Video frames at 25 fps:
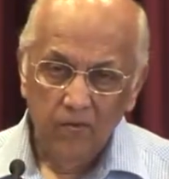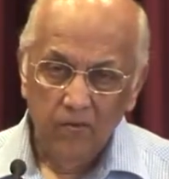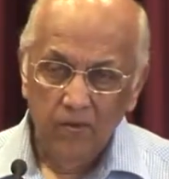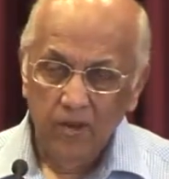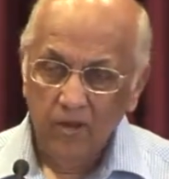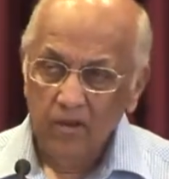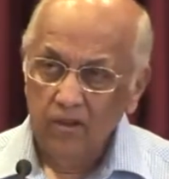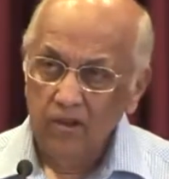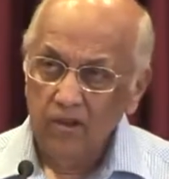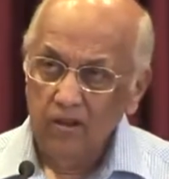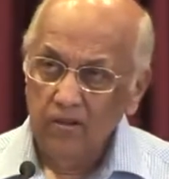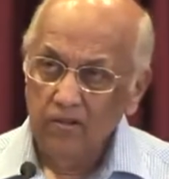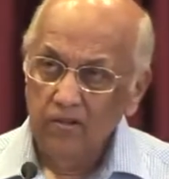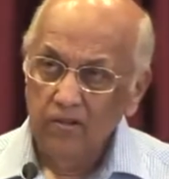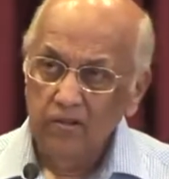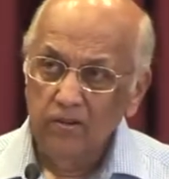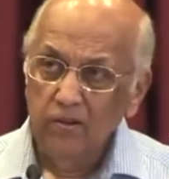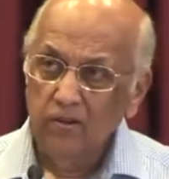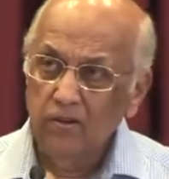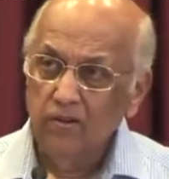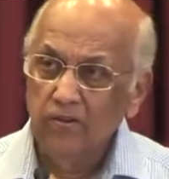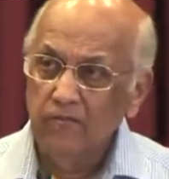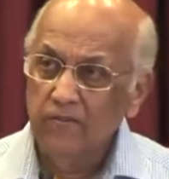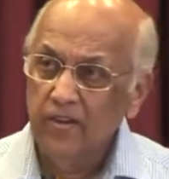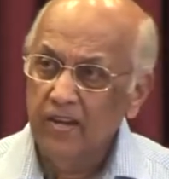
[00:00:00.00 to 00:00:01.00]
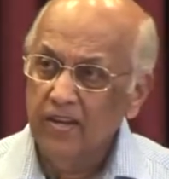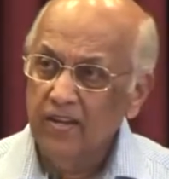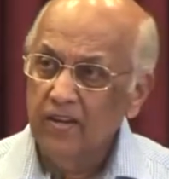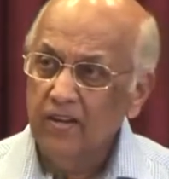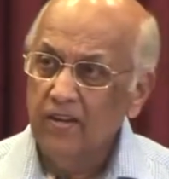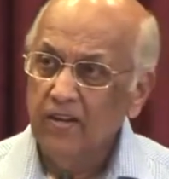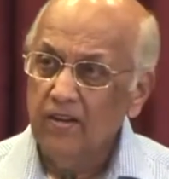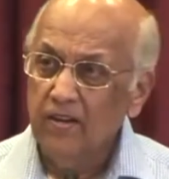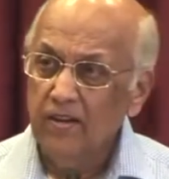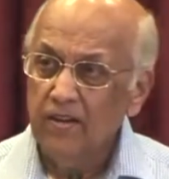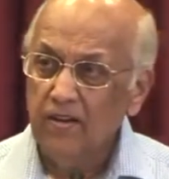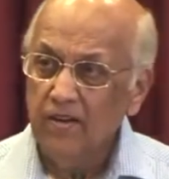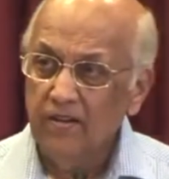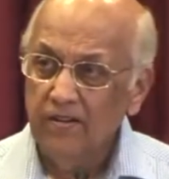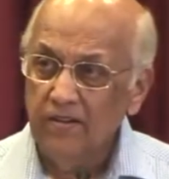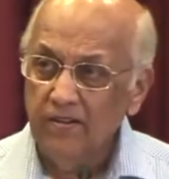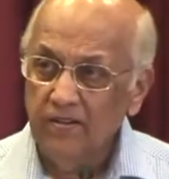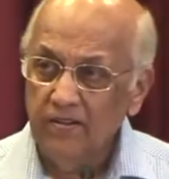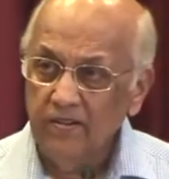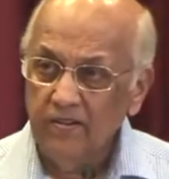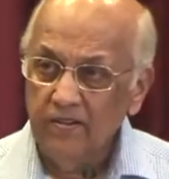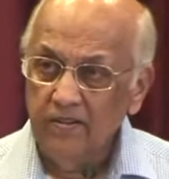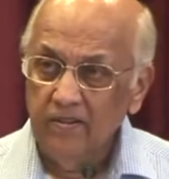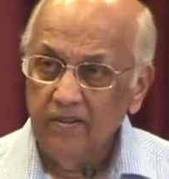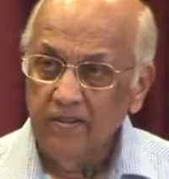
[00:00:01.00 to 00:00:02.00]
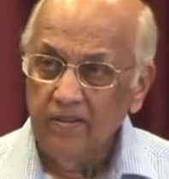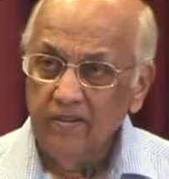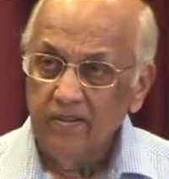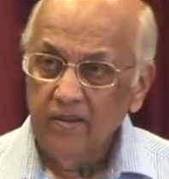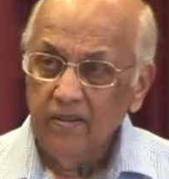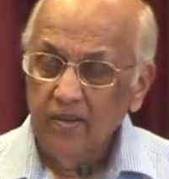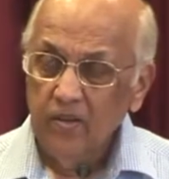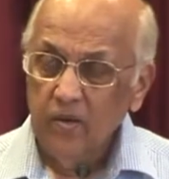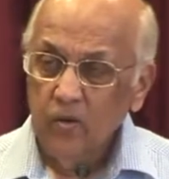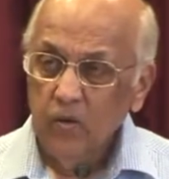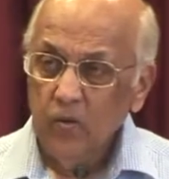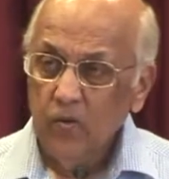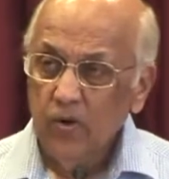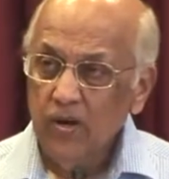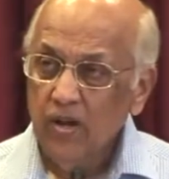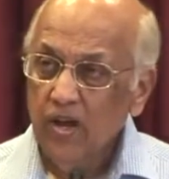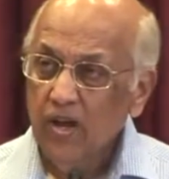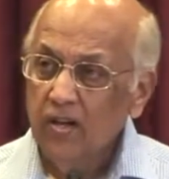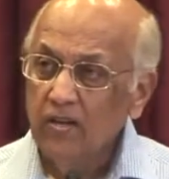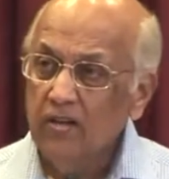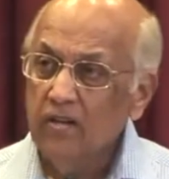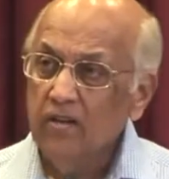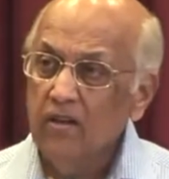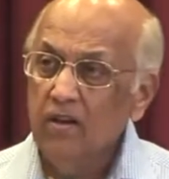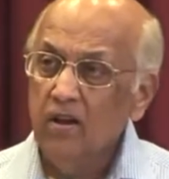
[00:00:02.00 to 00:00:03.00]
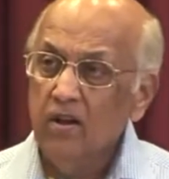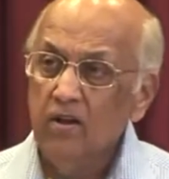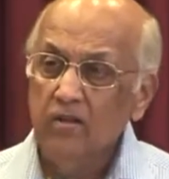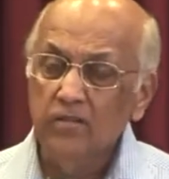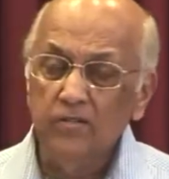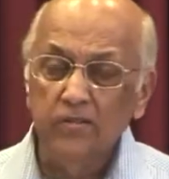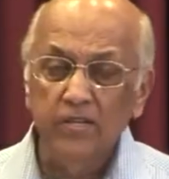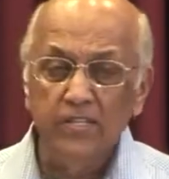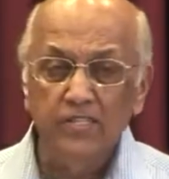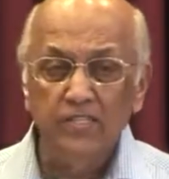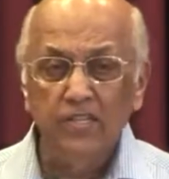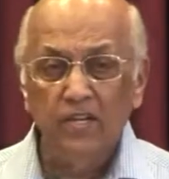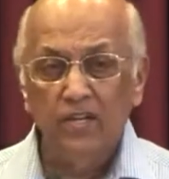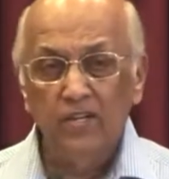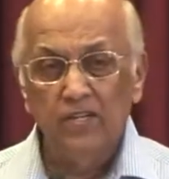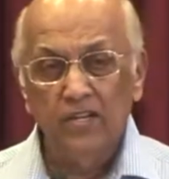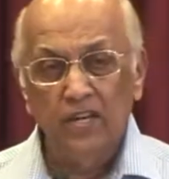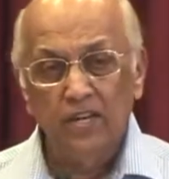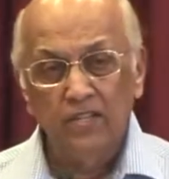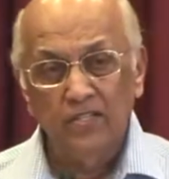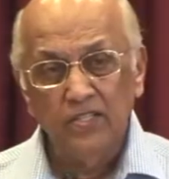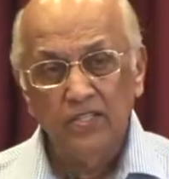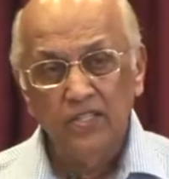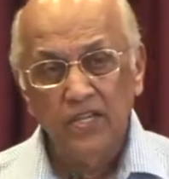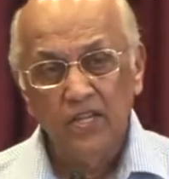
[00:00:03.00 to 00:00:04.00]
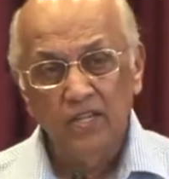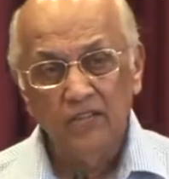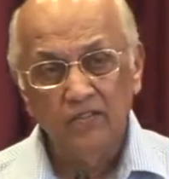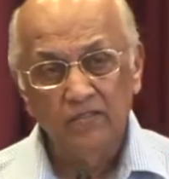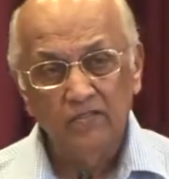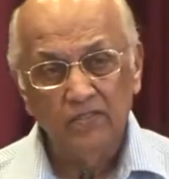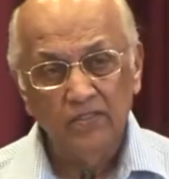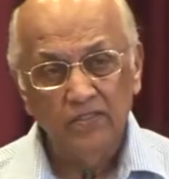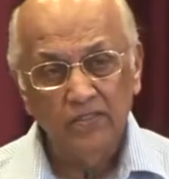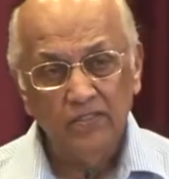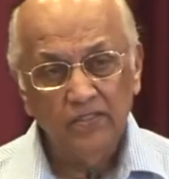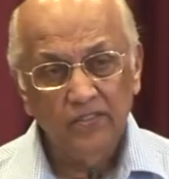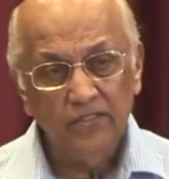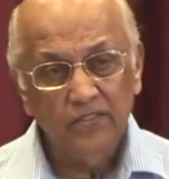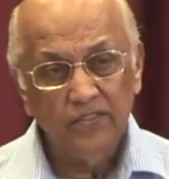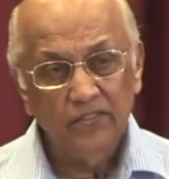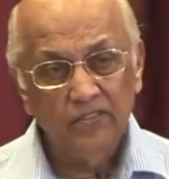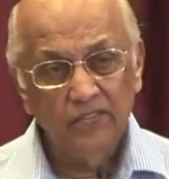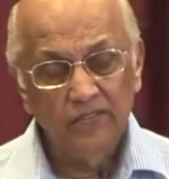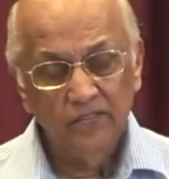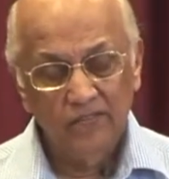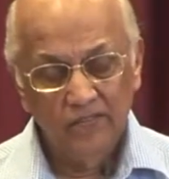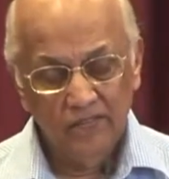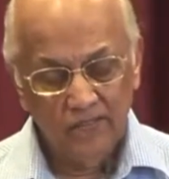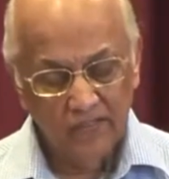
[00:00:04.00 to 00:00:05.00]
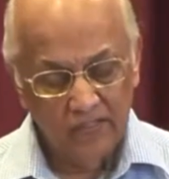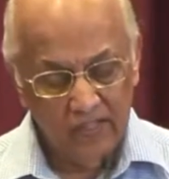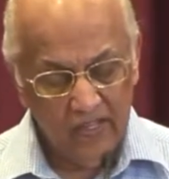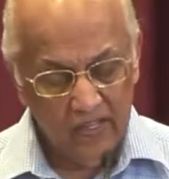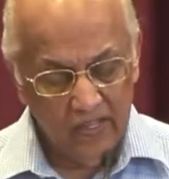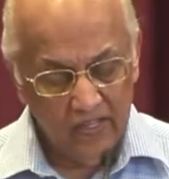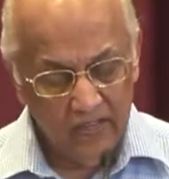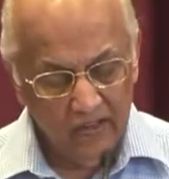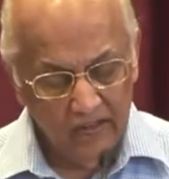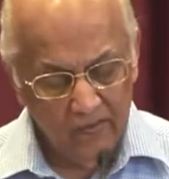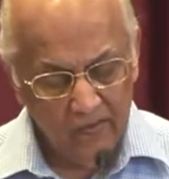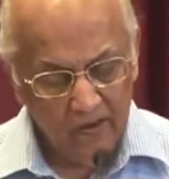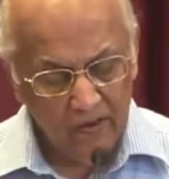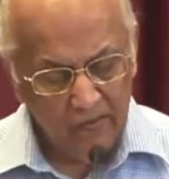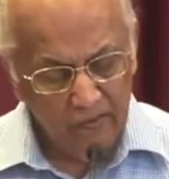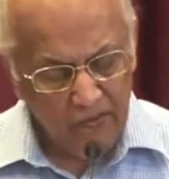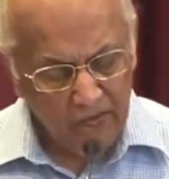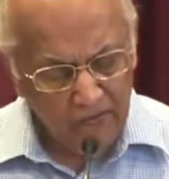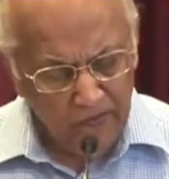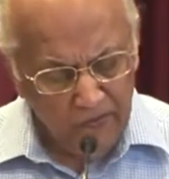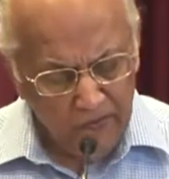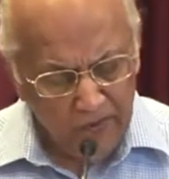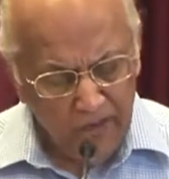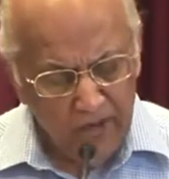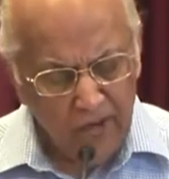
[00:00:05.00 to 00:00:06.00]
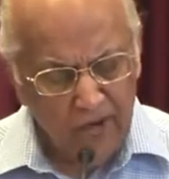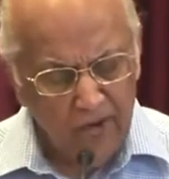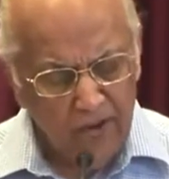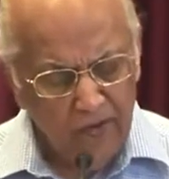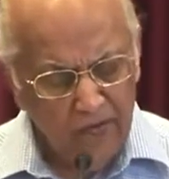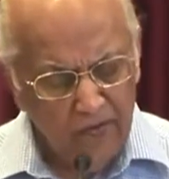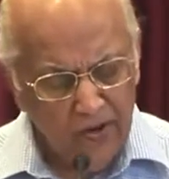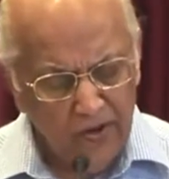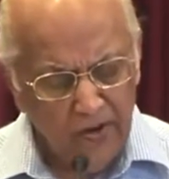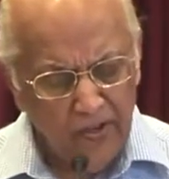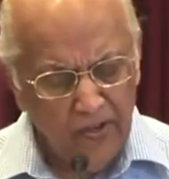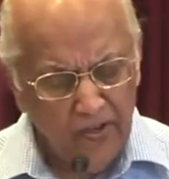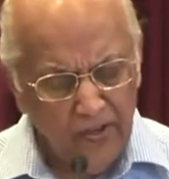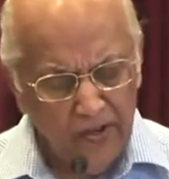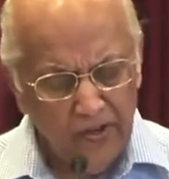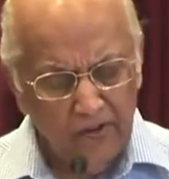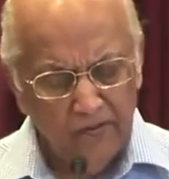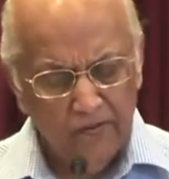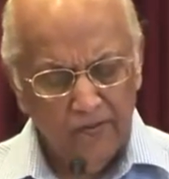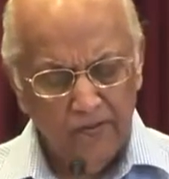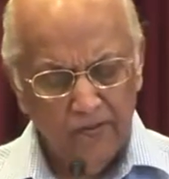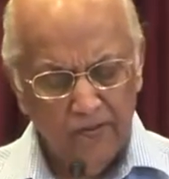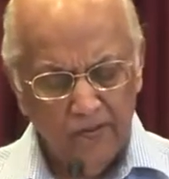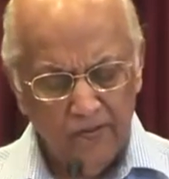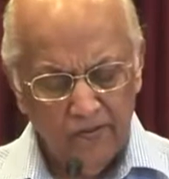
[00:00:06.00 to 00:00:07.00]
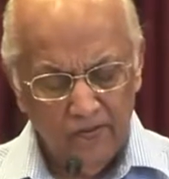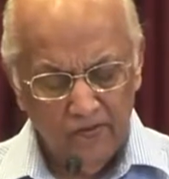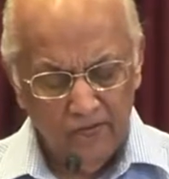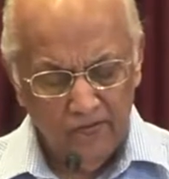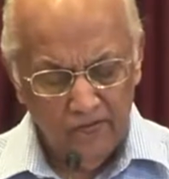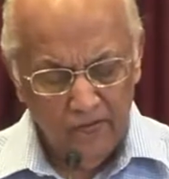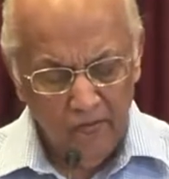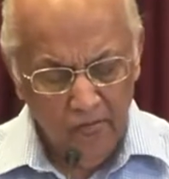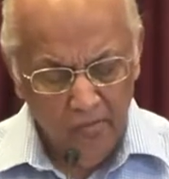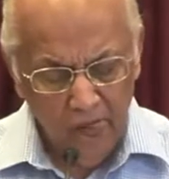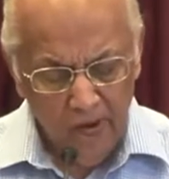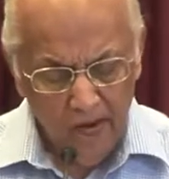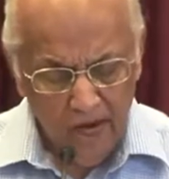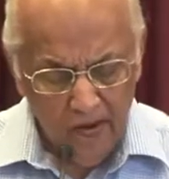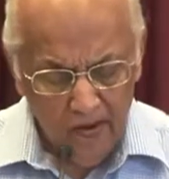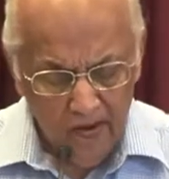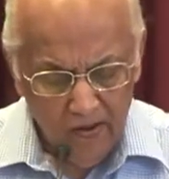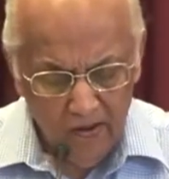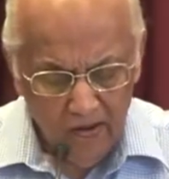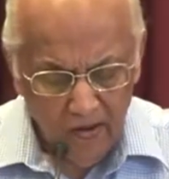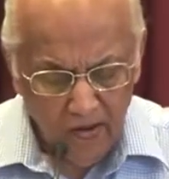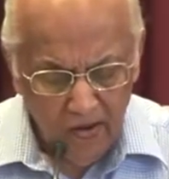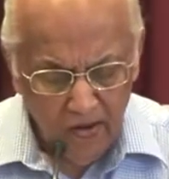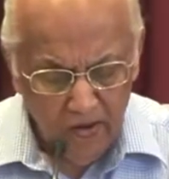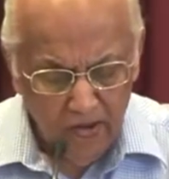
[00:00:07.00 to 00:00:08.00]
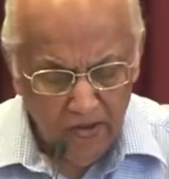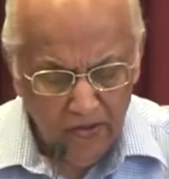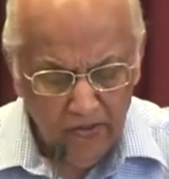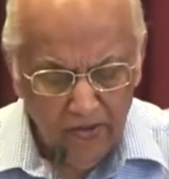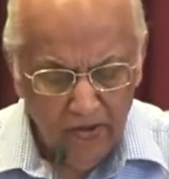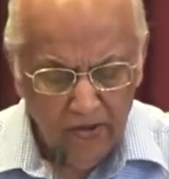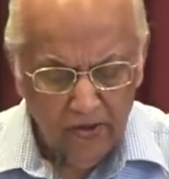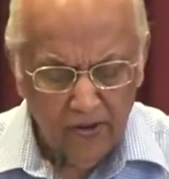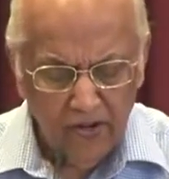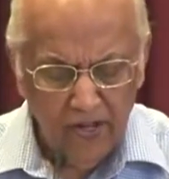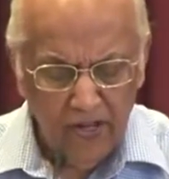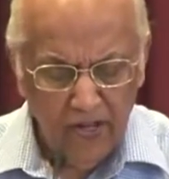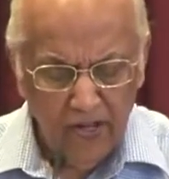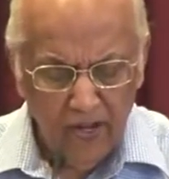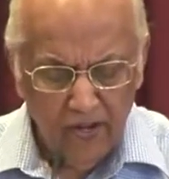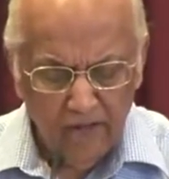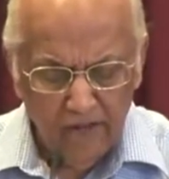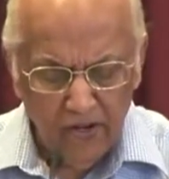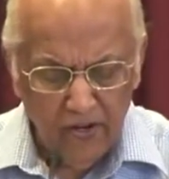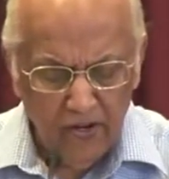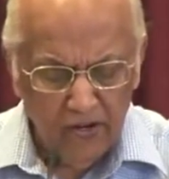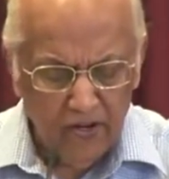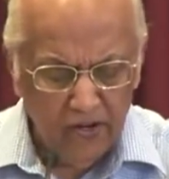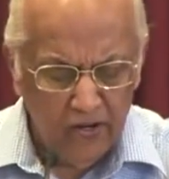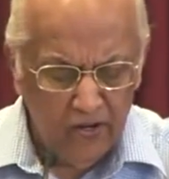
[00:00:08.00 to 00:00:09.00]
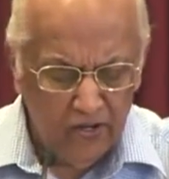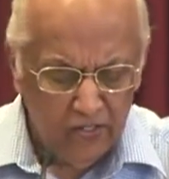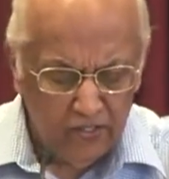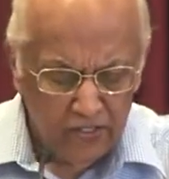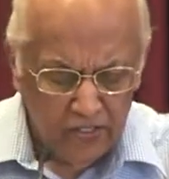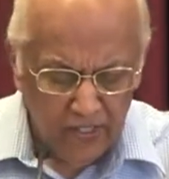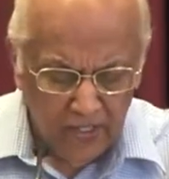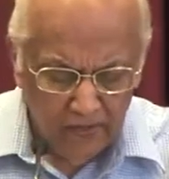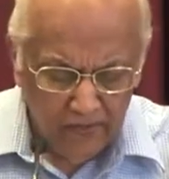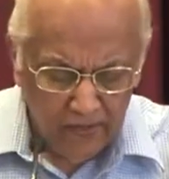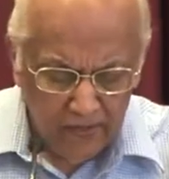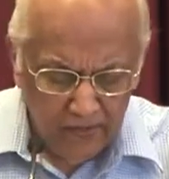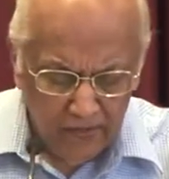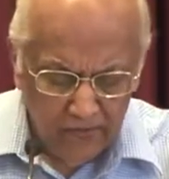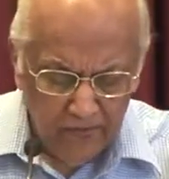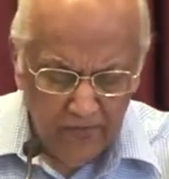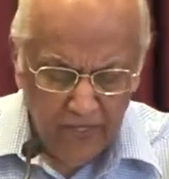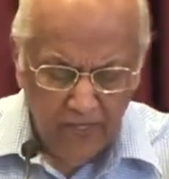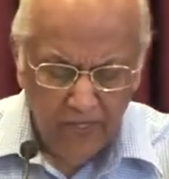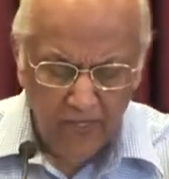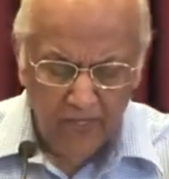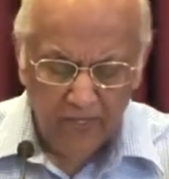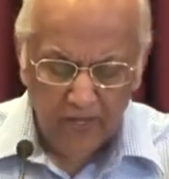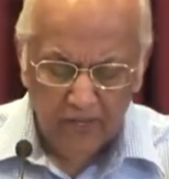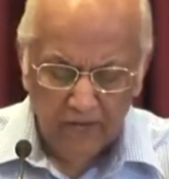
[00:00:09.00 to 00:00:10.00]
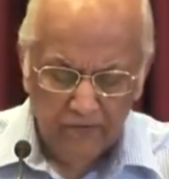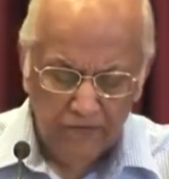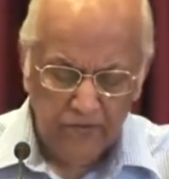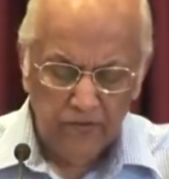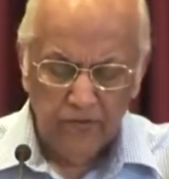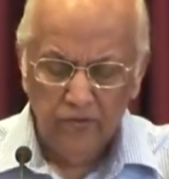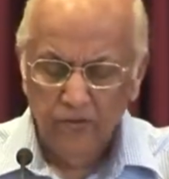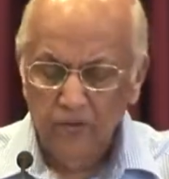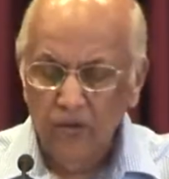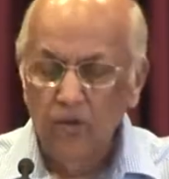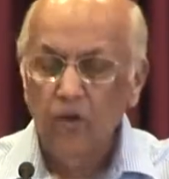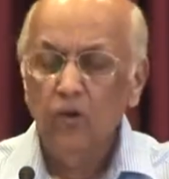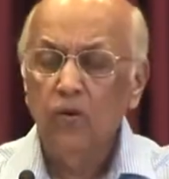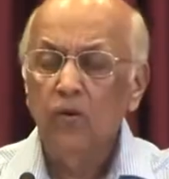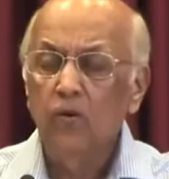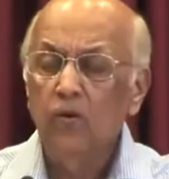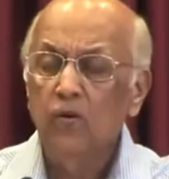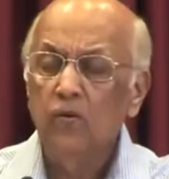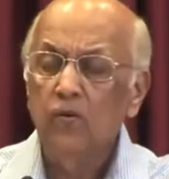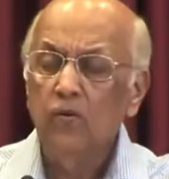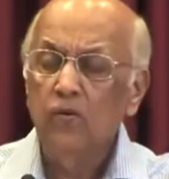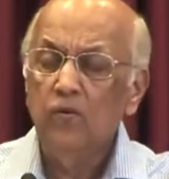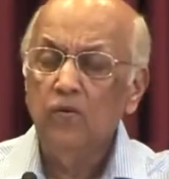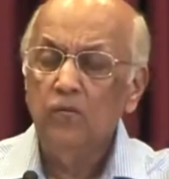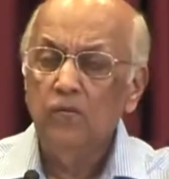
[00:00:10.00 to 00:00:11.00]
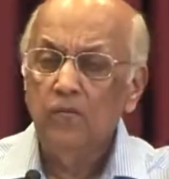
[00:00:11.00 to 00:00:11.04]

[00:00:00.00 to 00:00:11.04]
We are called to glorify God. We're not called to exalt ourselves, but to be very, very careful. All authority in heaven and earth is given to me, therefore go